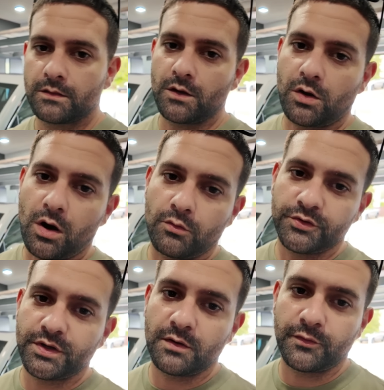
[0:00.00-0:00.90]
The car
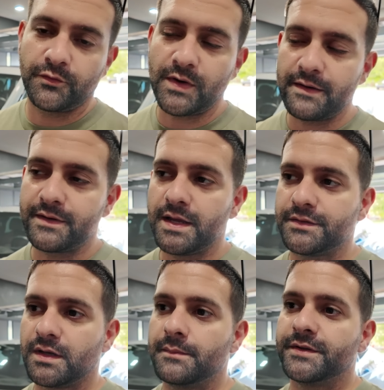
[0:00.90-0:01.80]
was there for 5
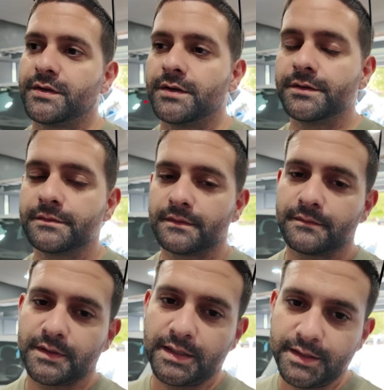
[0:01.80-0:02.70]
days, and let me tell you,
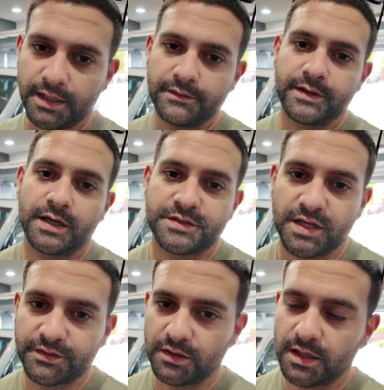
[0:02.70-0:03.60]
they didn't even get a
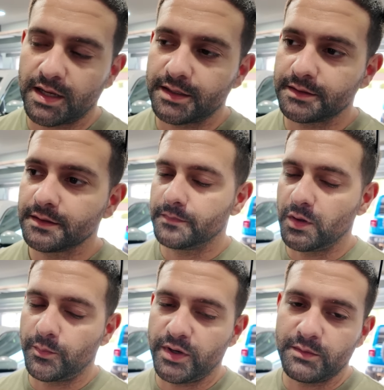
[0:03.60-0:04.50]
chance to look at it.
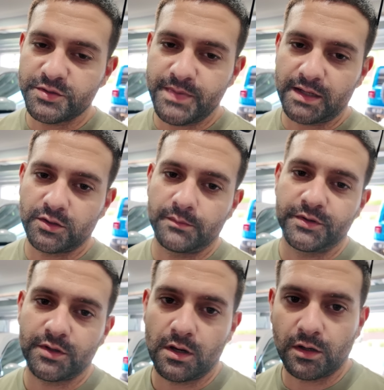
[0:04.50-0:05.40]
They're pretty much backed up.
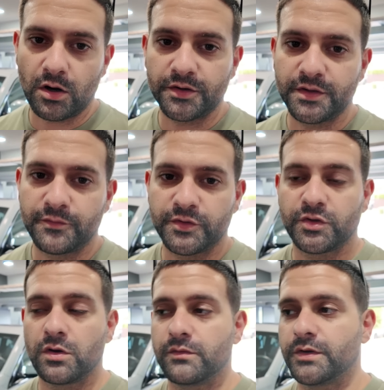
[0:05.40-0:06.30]
There's a lot of cars in for
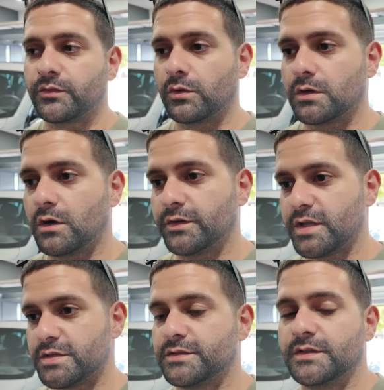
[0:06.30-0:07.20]
service or cars
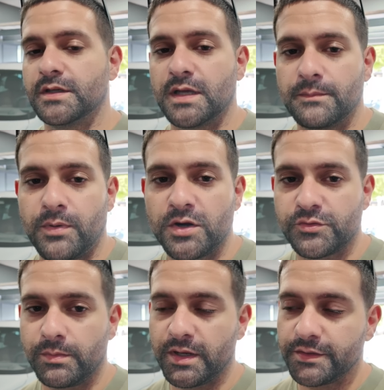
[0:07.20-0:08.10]
that just need to get
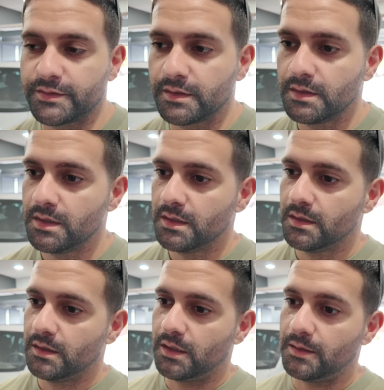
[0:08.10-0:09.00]
parts replaced.
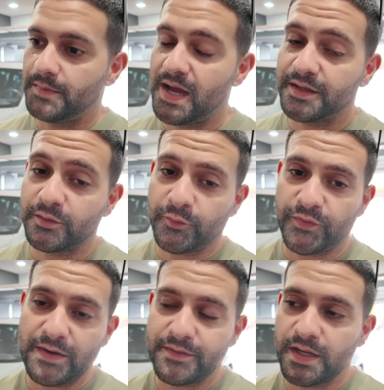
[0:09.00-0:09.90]
I had it there for
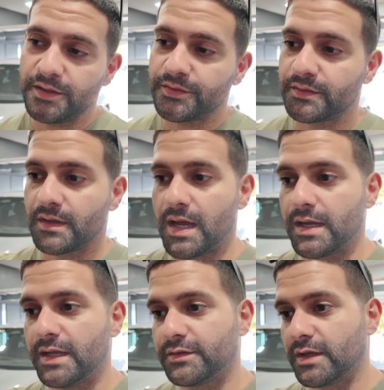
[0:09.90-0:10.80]
5 days. I
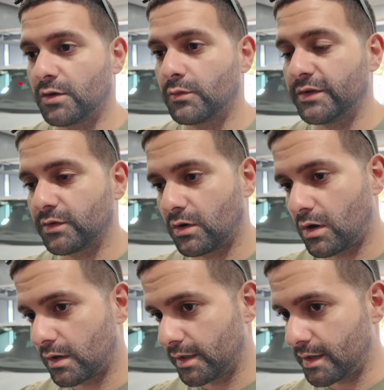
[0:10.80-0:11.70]
had to get a rental
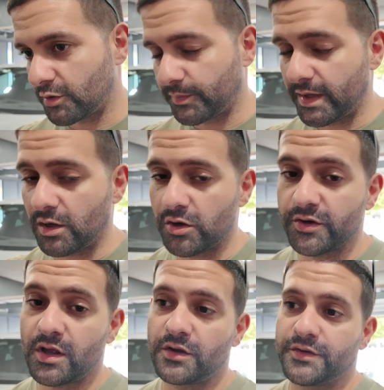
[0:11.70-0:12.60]
car, and I was paying
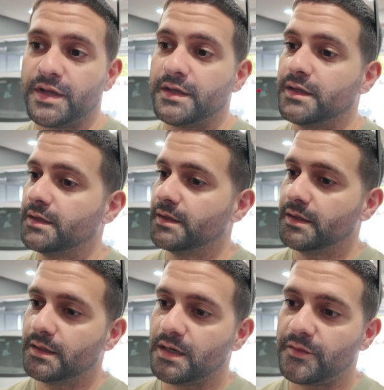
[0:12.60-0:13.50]
$100 a day.
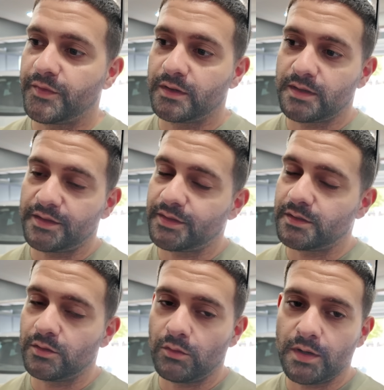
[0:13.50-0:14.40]
And I said,
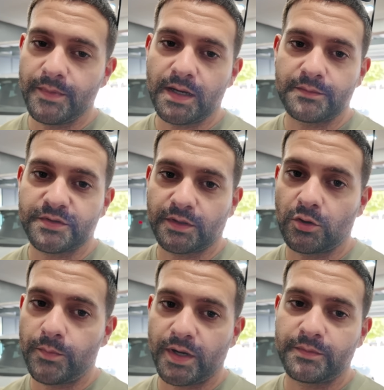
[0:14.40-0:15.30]
you know what, man, I'm just gonna
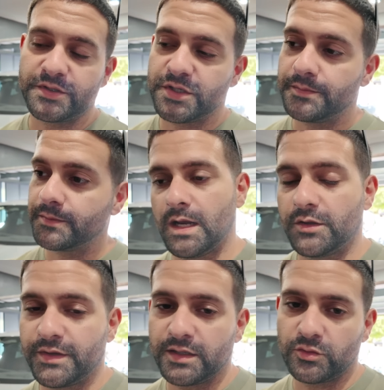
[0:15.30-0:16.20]
go pick up the Jeep, and
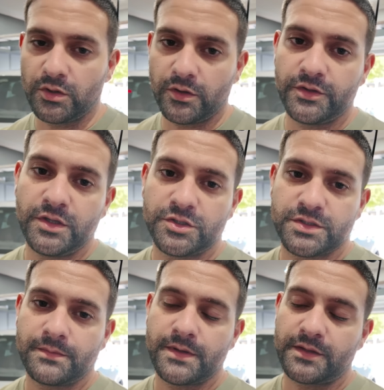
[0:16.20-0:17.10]
I'll take it to another
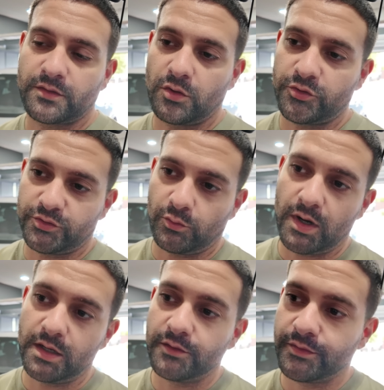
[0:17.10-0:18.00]
dealership that's closer to
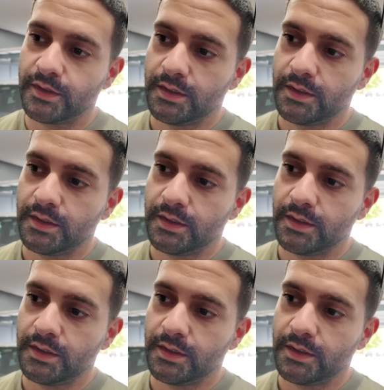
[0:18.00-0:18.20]
where I live.